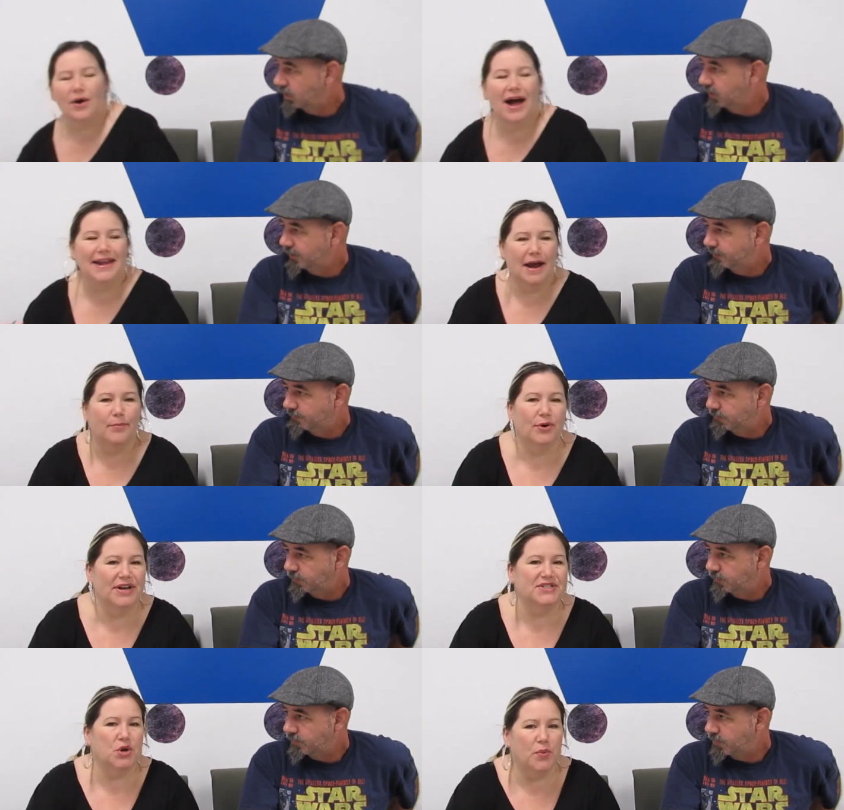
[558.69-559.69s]
Speaker 1: it out, I number
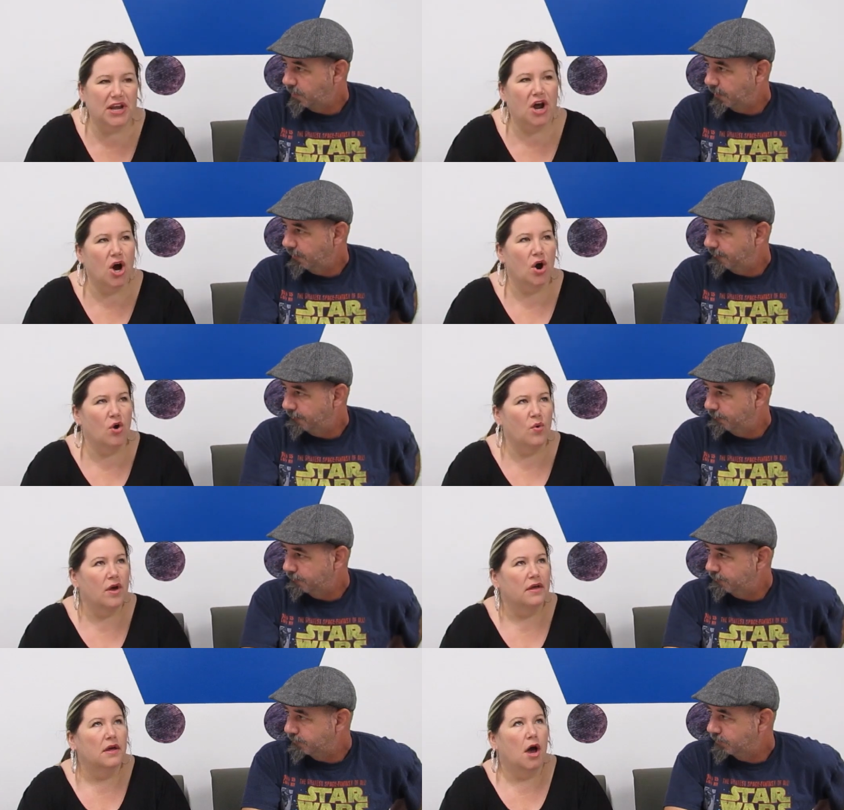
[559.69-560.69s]
it so we know
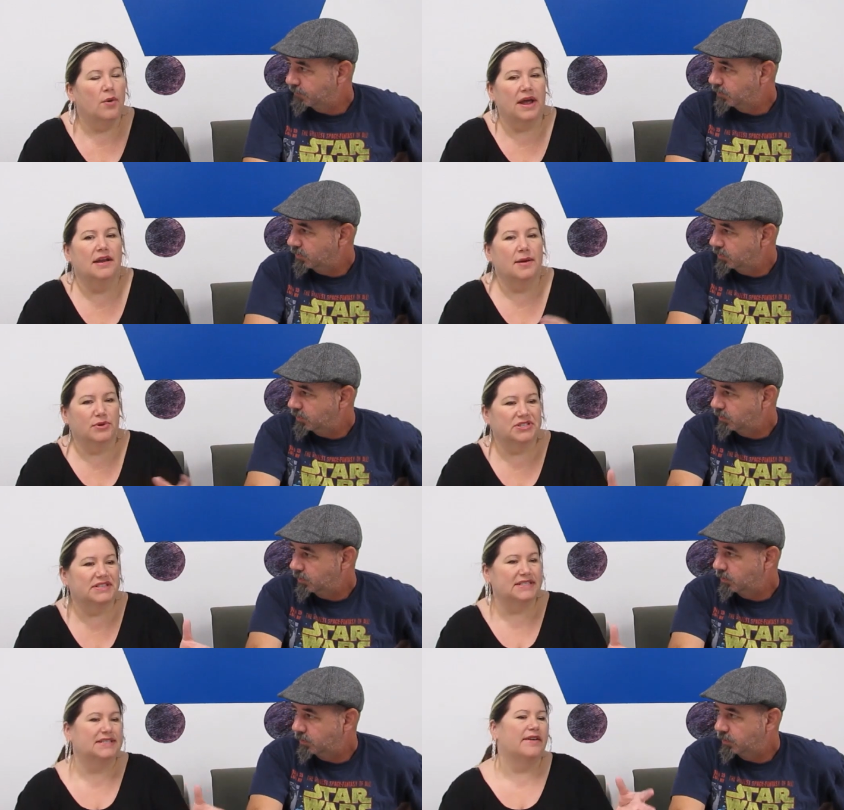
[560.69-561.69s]
okay, number
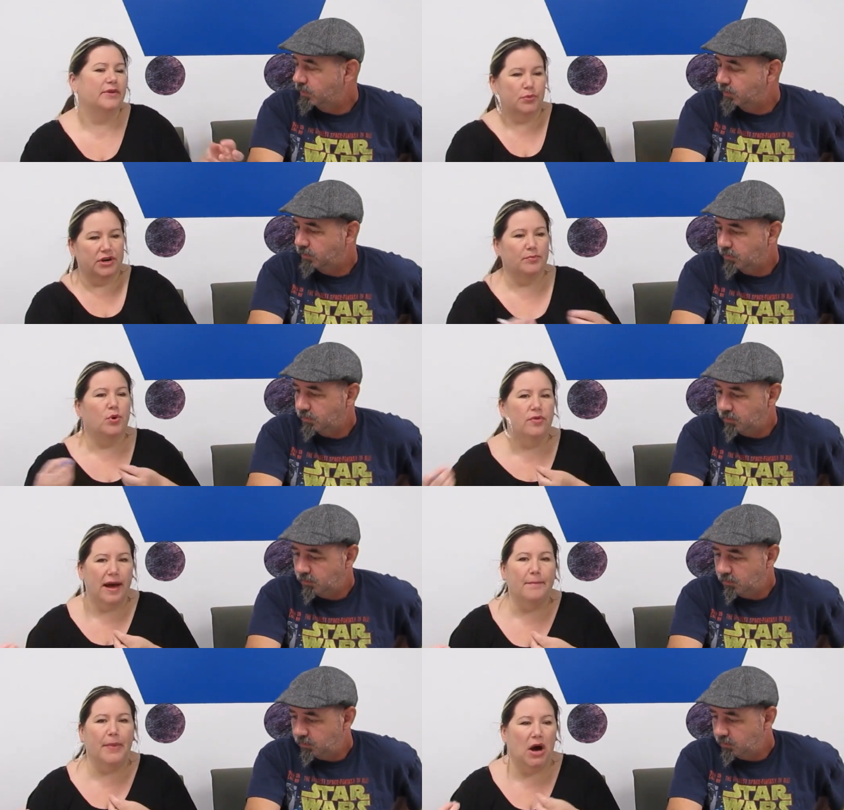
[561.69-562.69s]
67, we're going to pull
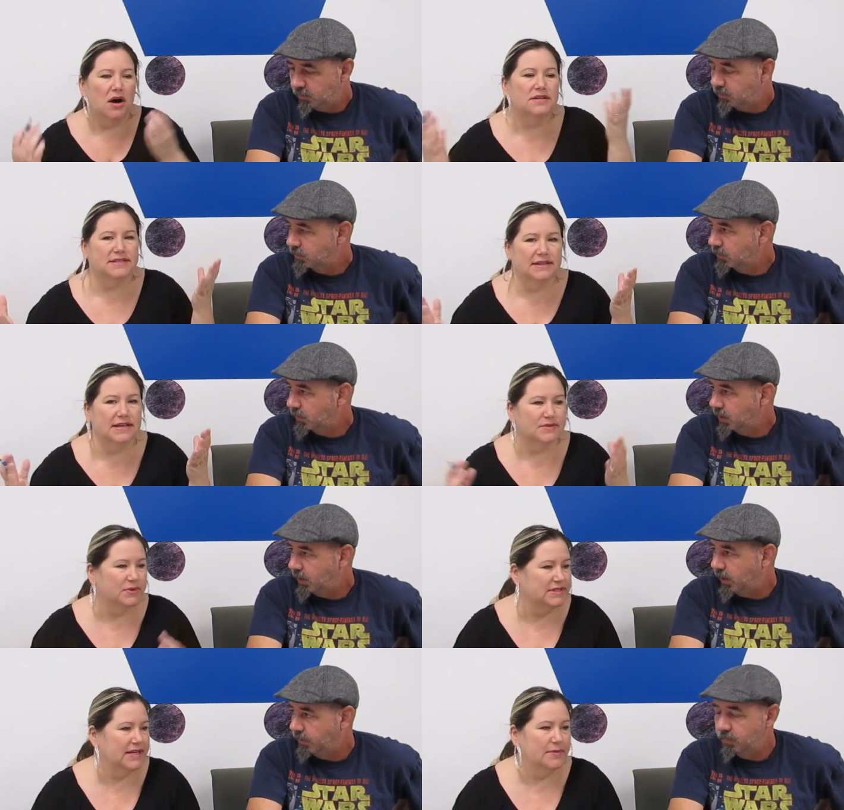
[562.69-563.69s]
that box, and that's
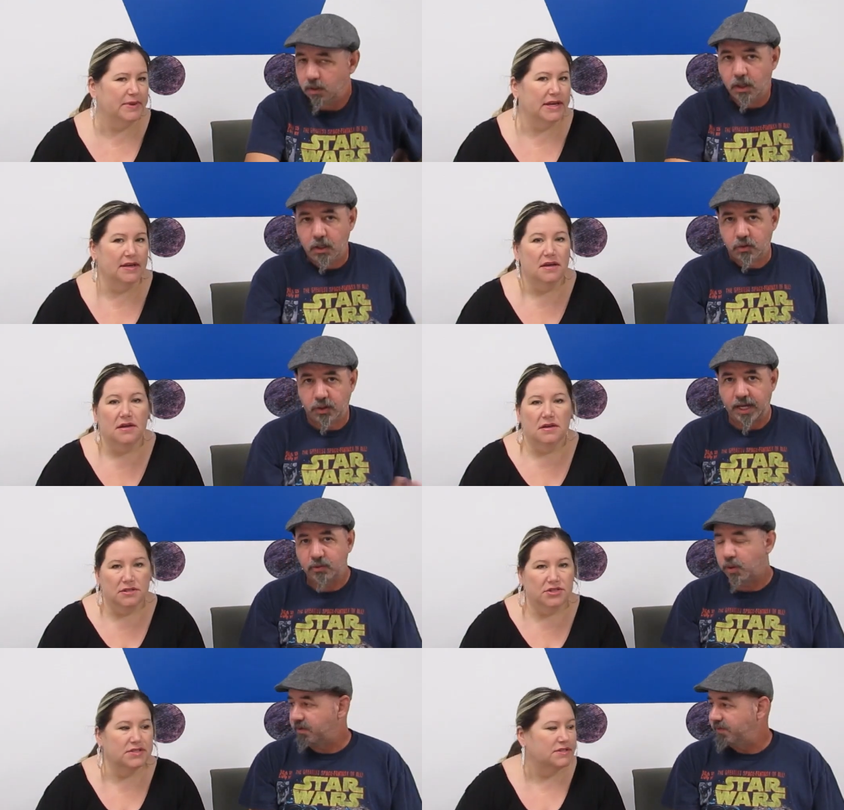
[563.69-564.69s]
what yeah. it's going to be.
Speaker 2: So
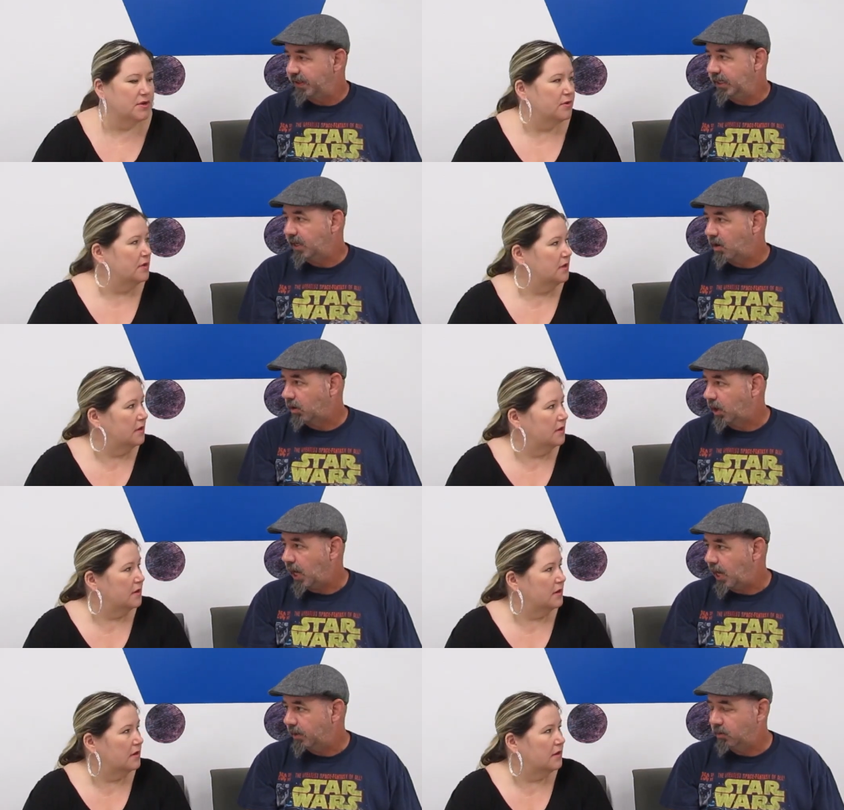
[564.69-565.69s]
that's what Just a $50 so.
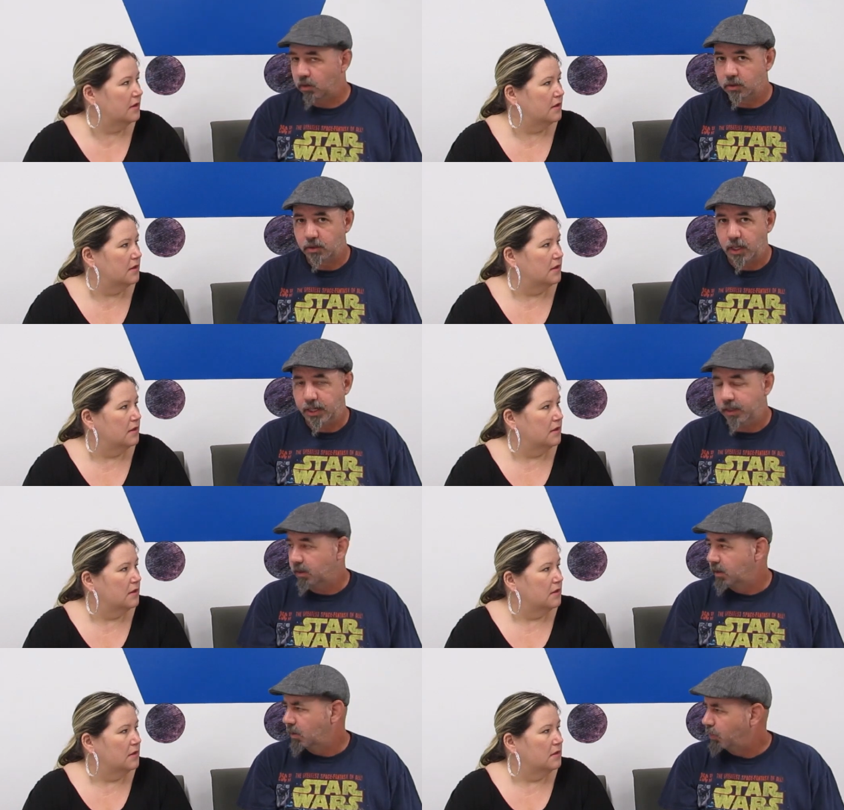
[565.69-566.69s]
lot looks like.
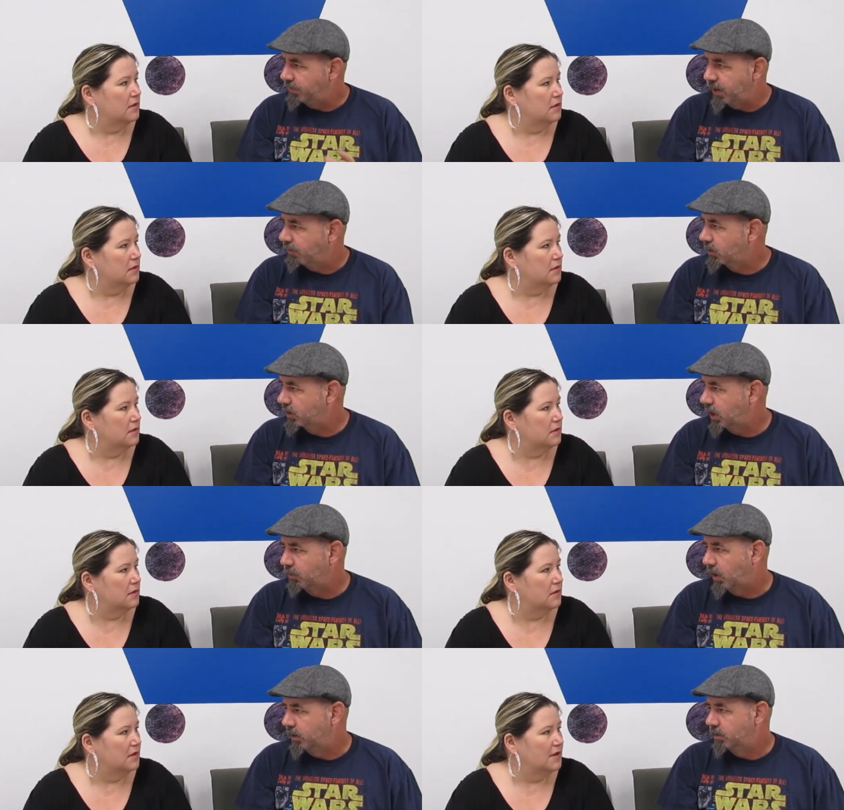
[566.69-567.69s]
We've never
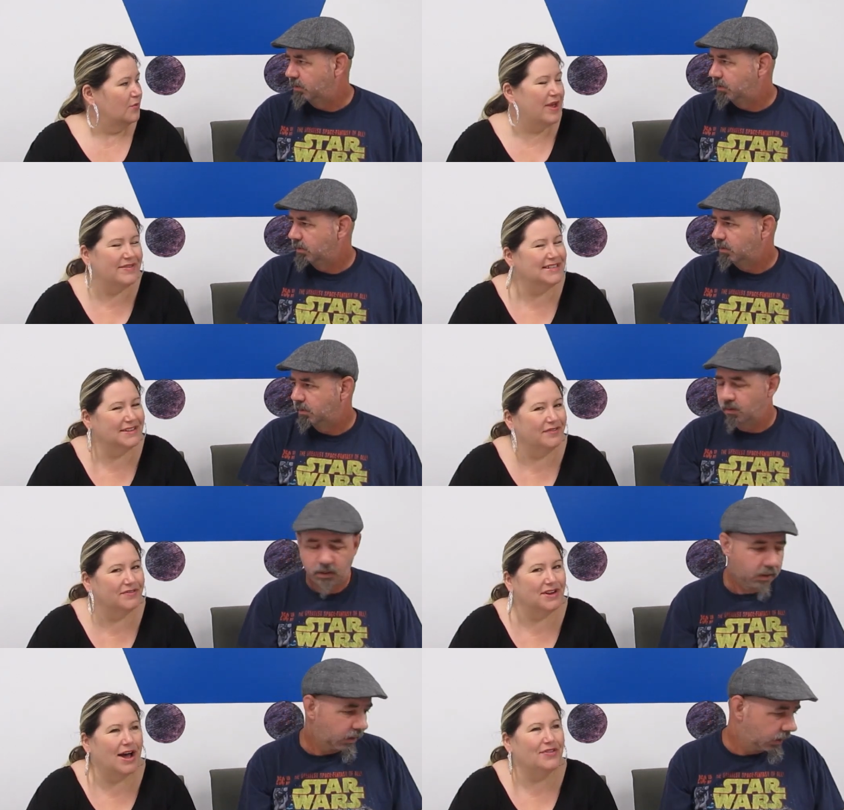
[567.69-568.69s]
done one.
Speaker 1: We haven't done the
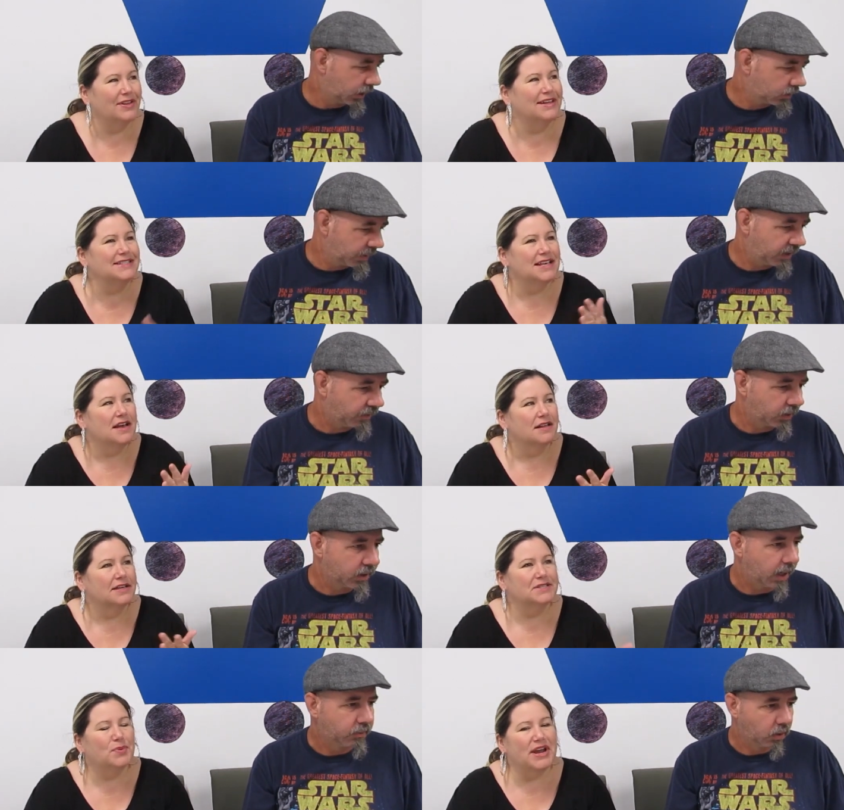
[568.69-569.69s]
fifty. I thought this will be the first
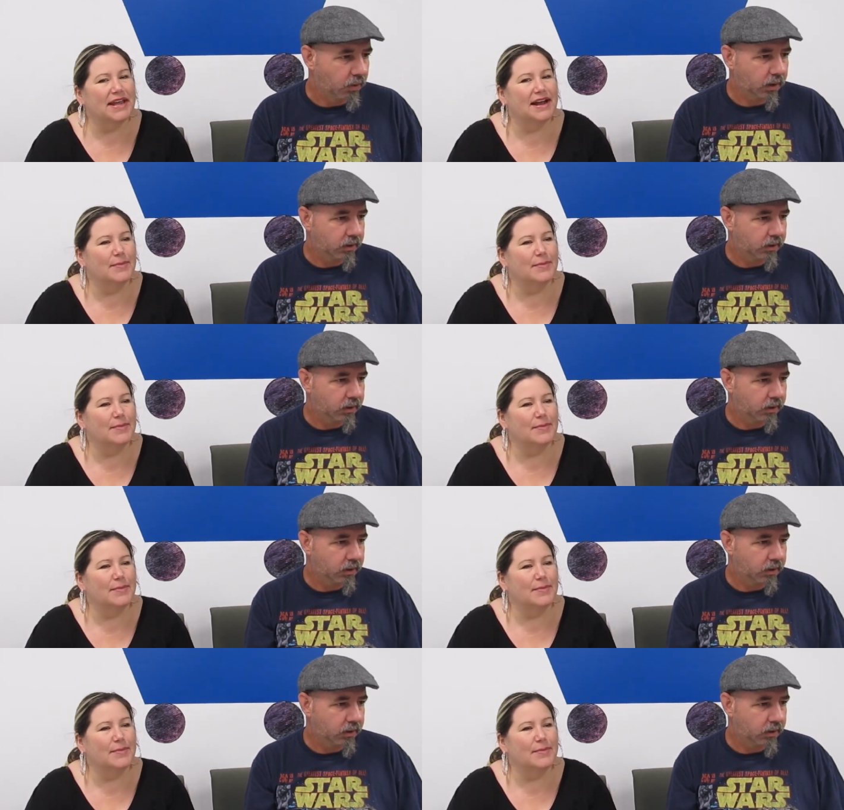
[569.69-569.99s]
let's time. Let's break so it